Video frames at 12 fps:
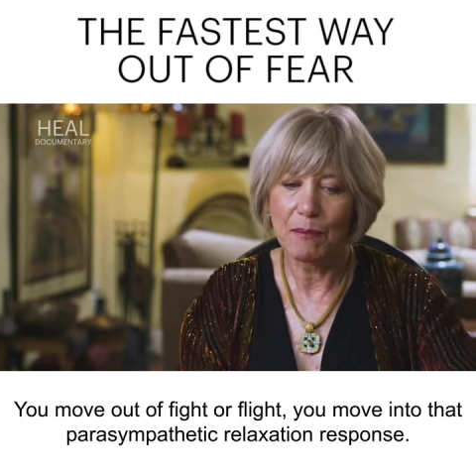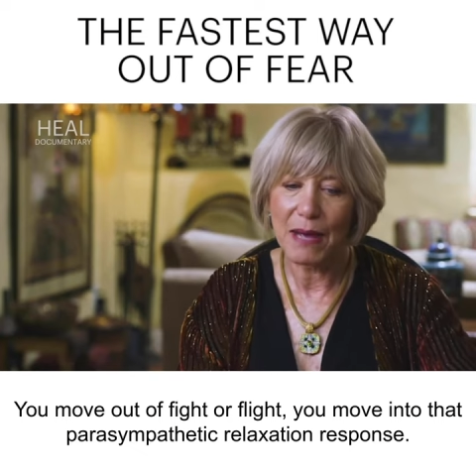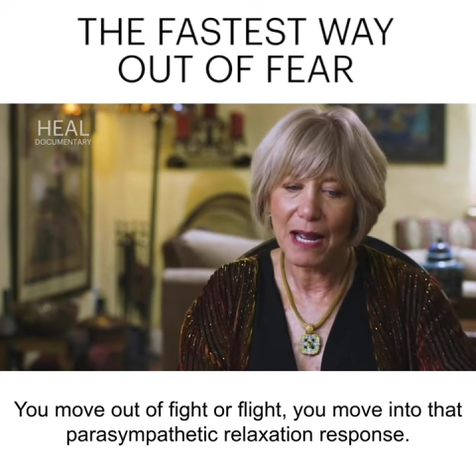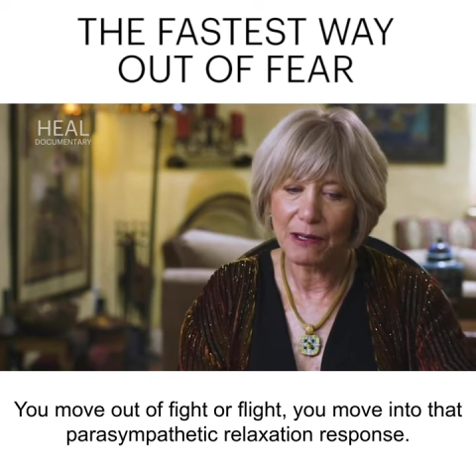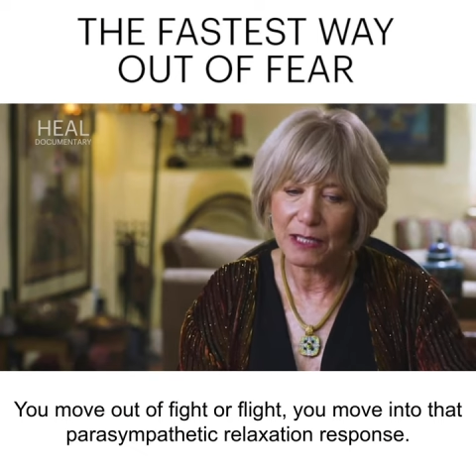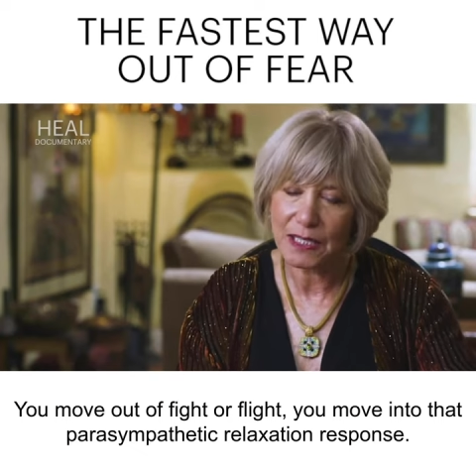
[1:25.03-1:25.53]

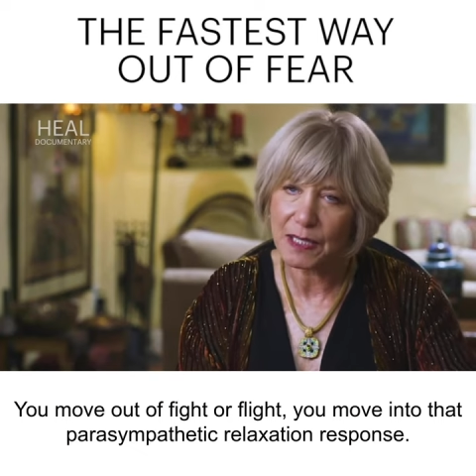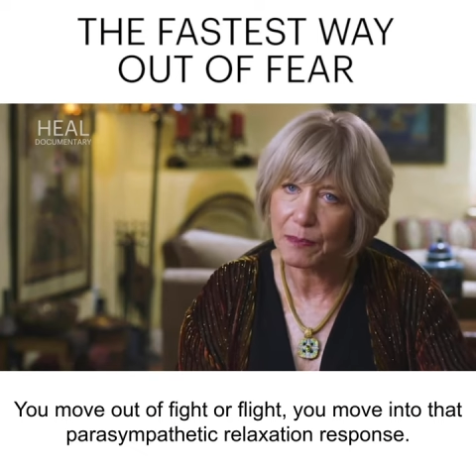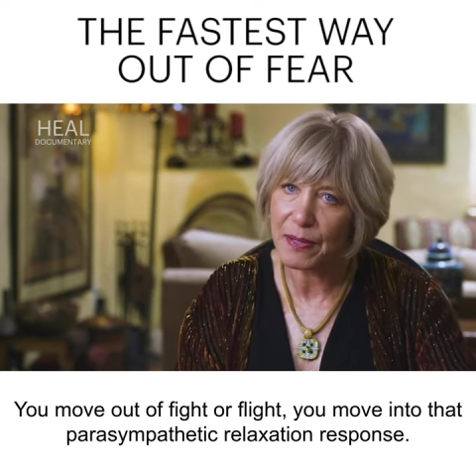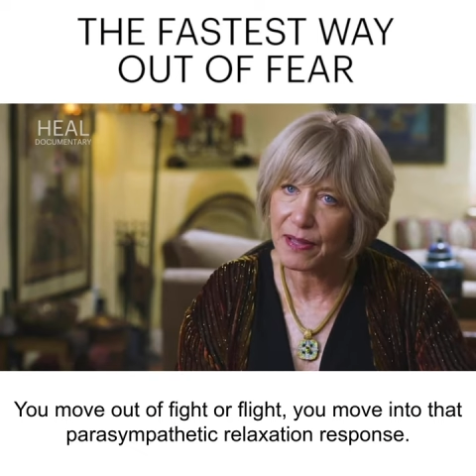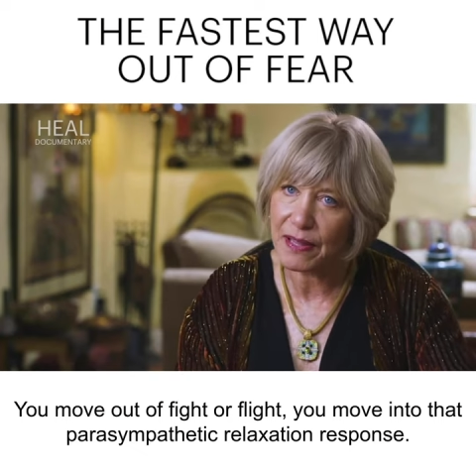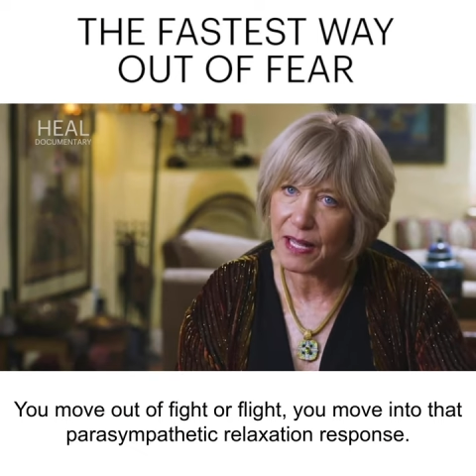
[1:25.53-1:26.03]

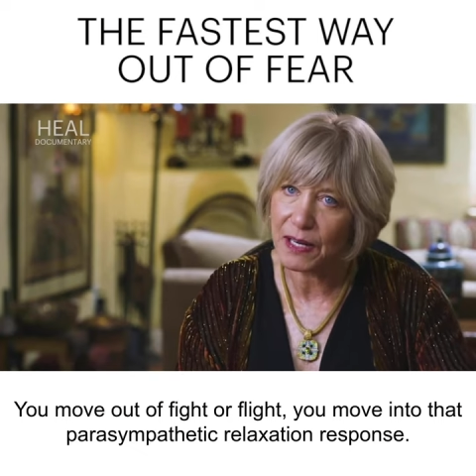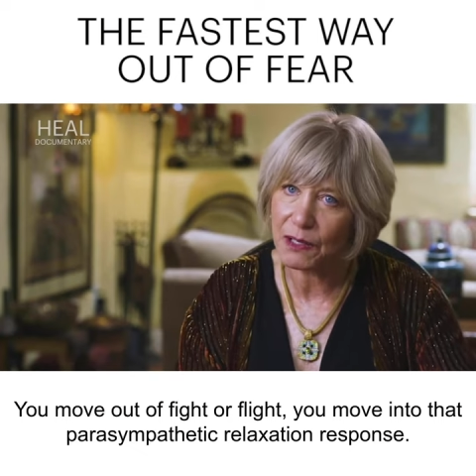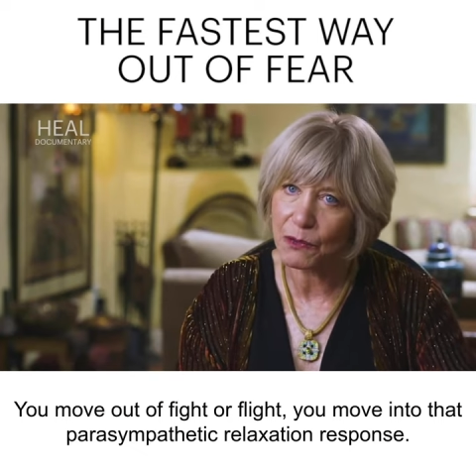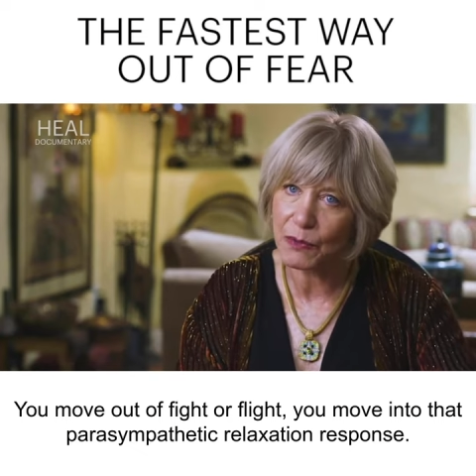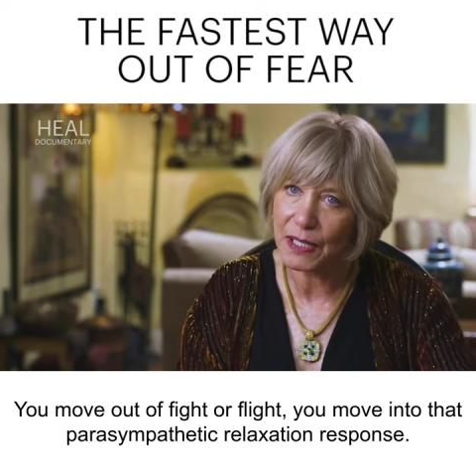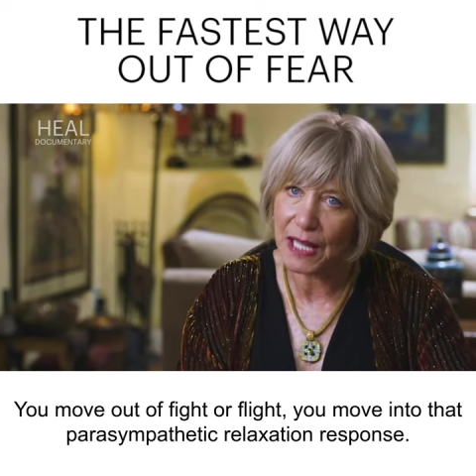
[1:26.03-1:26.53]

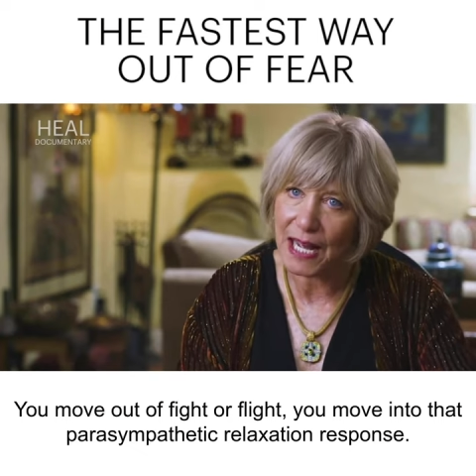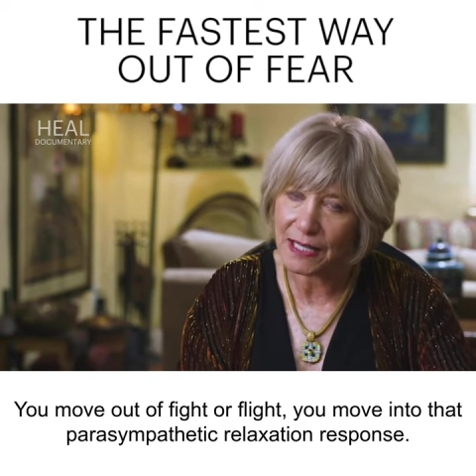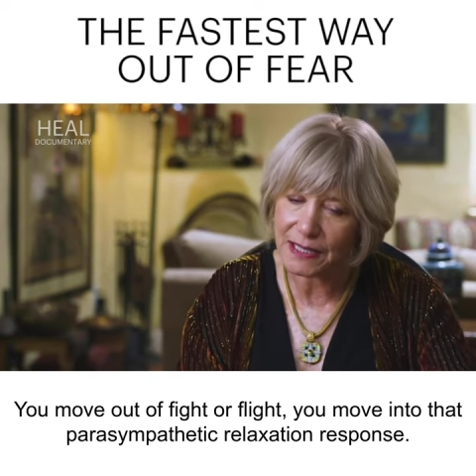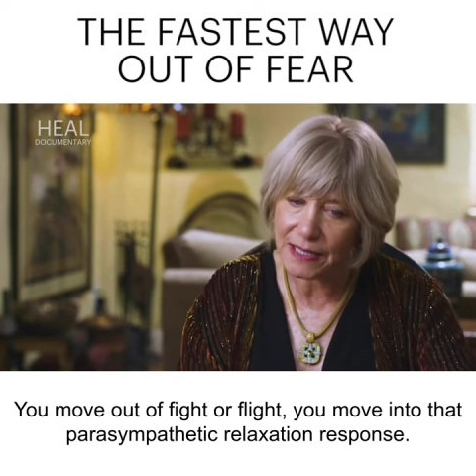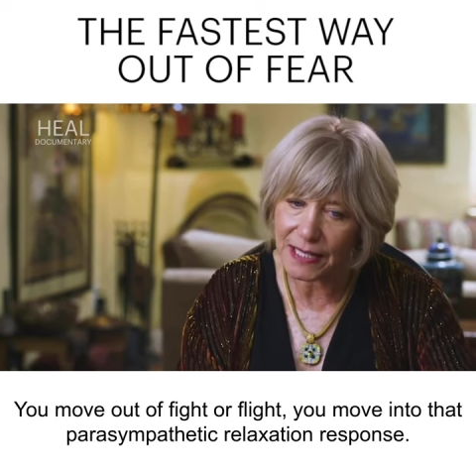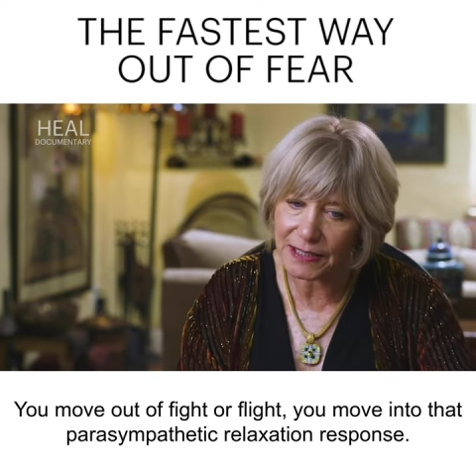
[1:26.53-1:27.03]
parasympathetic
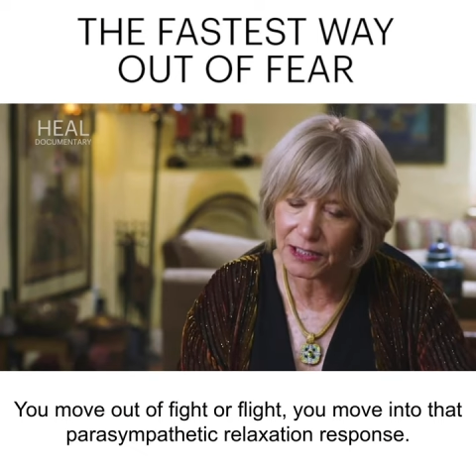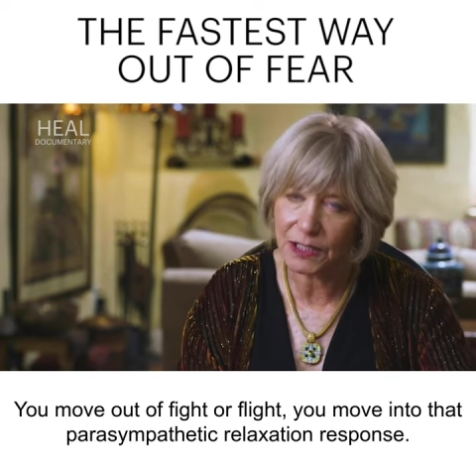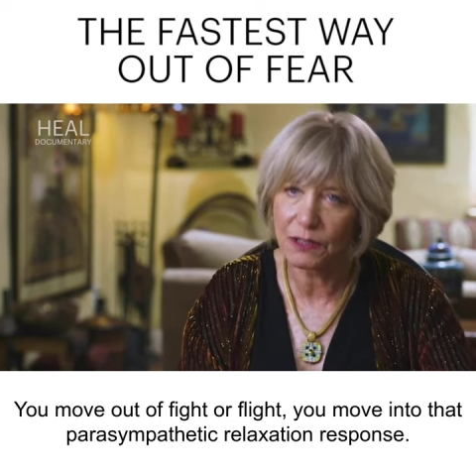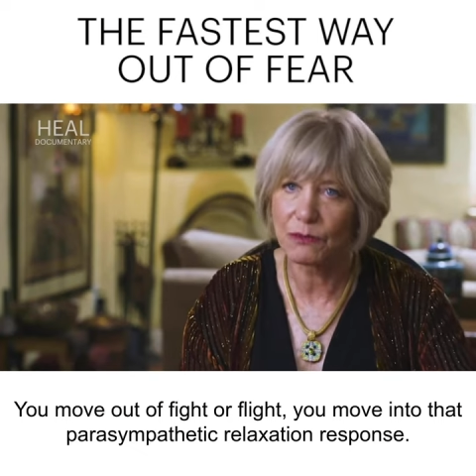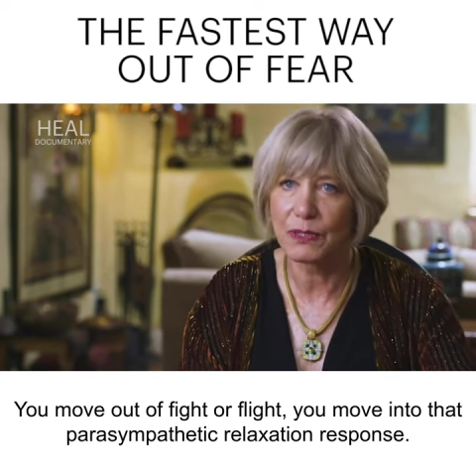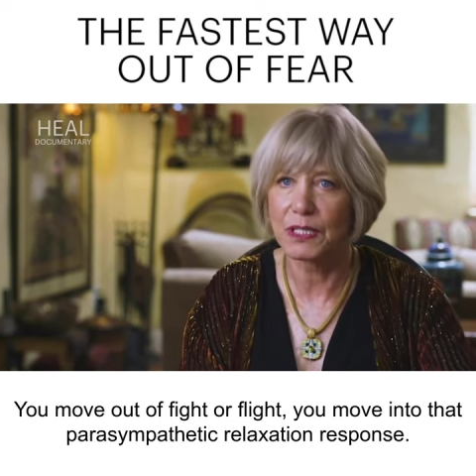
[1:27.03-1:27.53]
relaxation